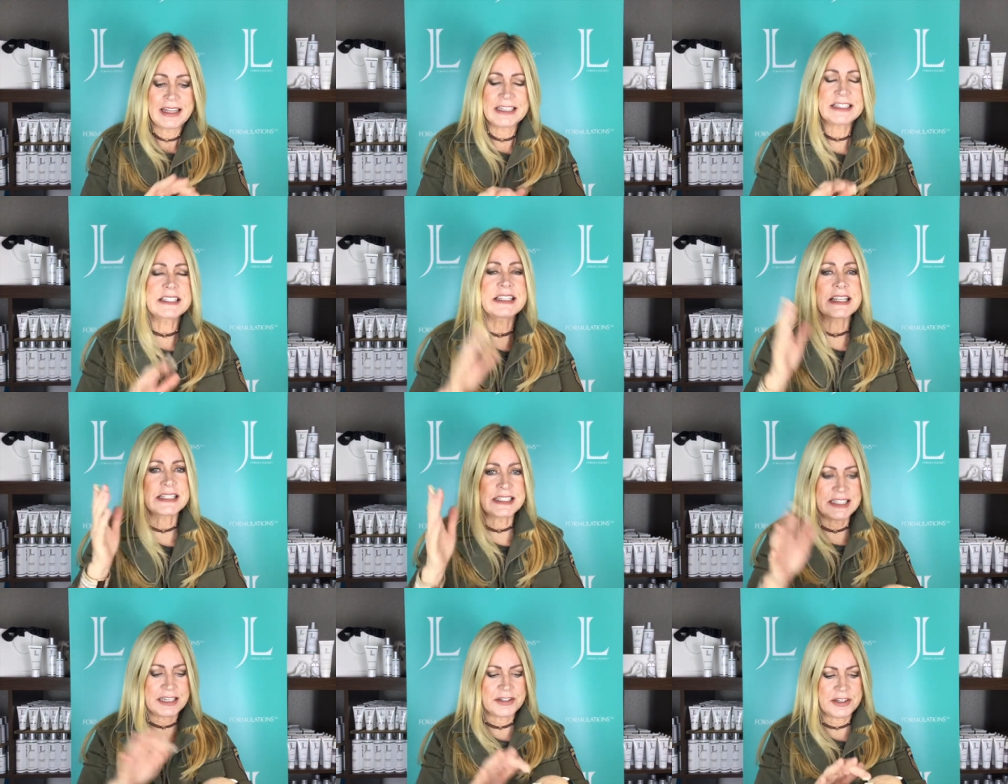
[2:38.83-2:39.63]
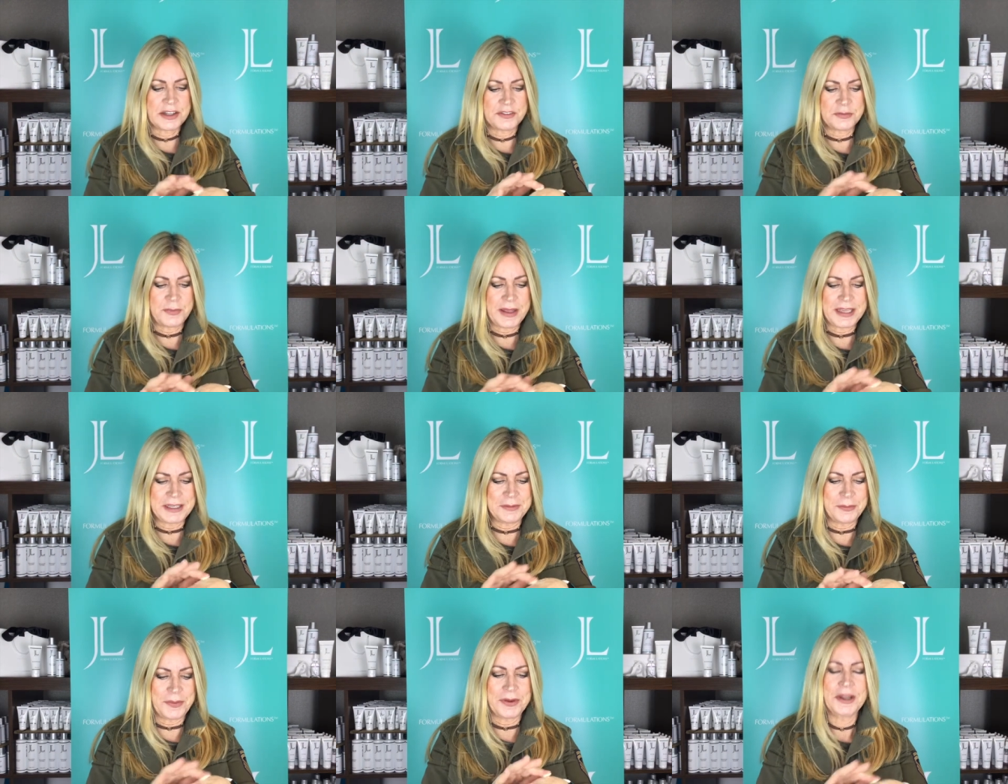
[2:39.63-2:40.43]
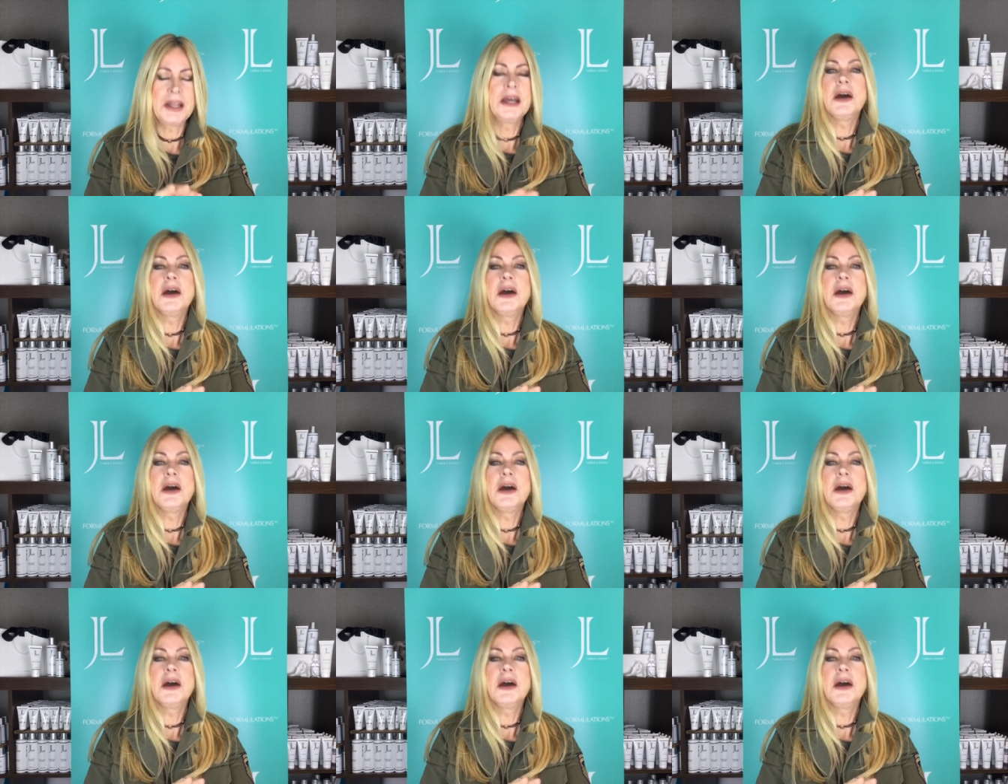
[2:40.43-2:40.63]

this is a secret of mine, but